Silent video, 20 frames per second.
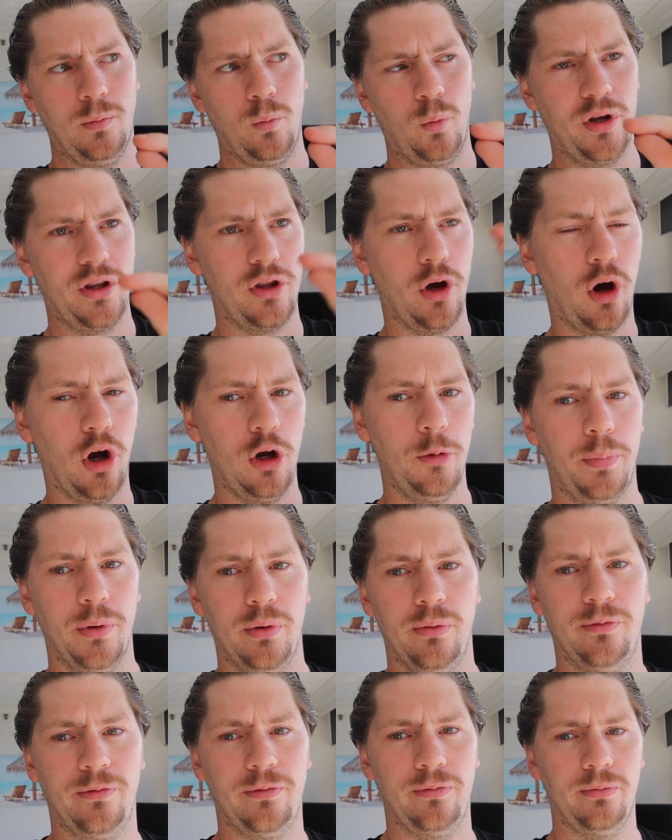with the hope
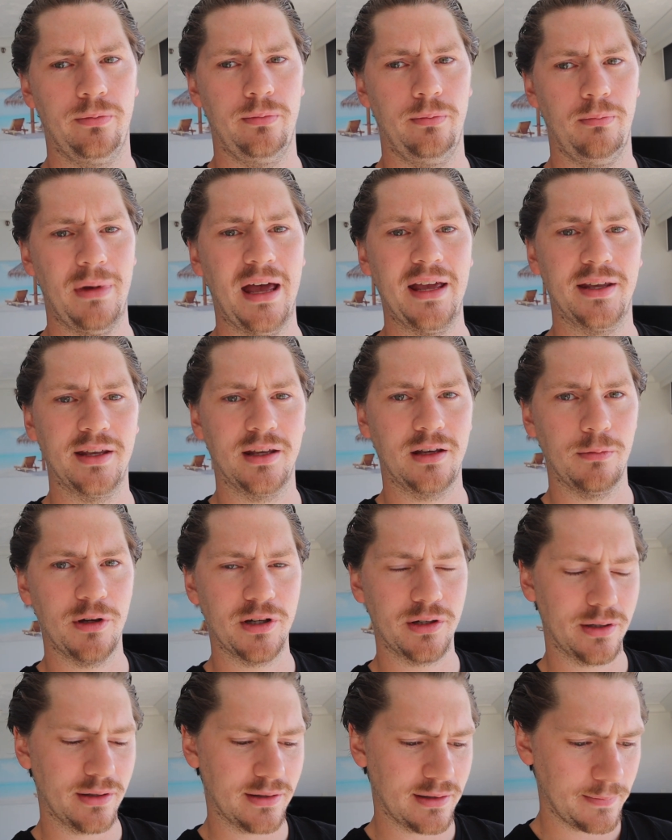of making
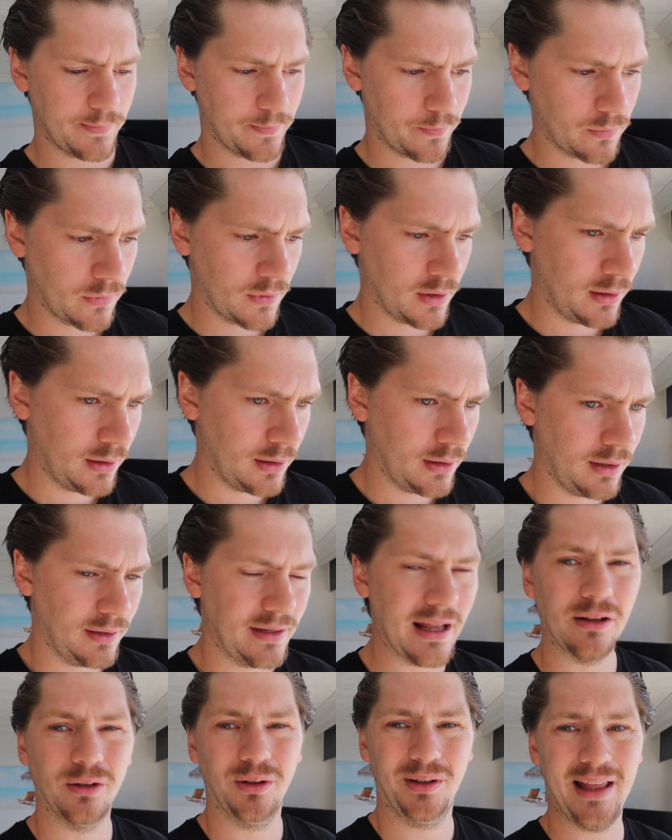commissions.
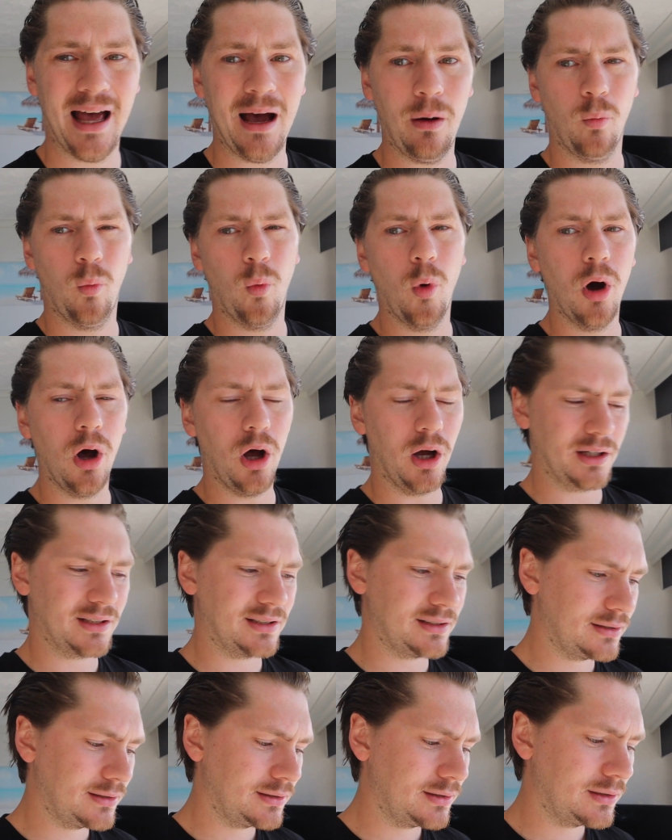Now look, that
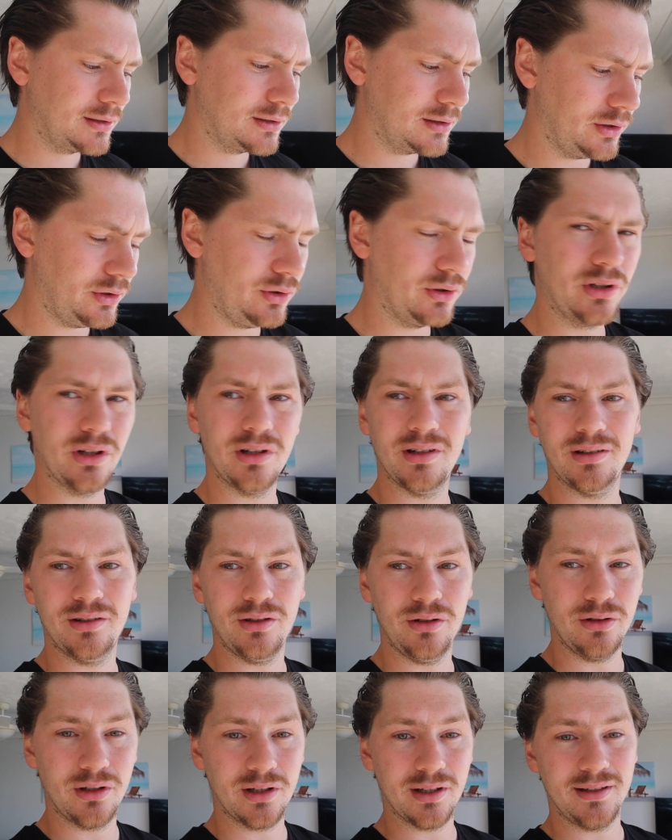works. You can
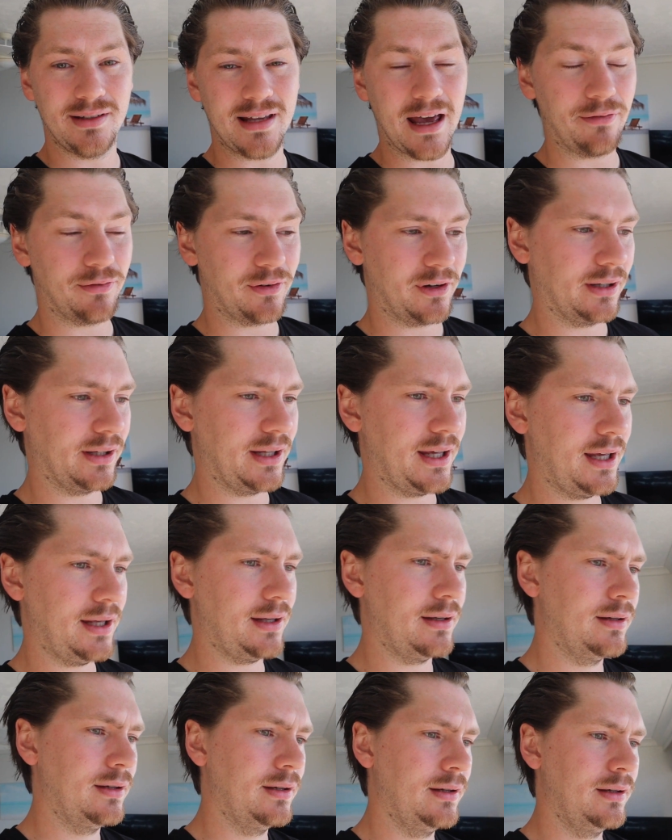definitely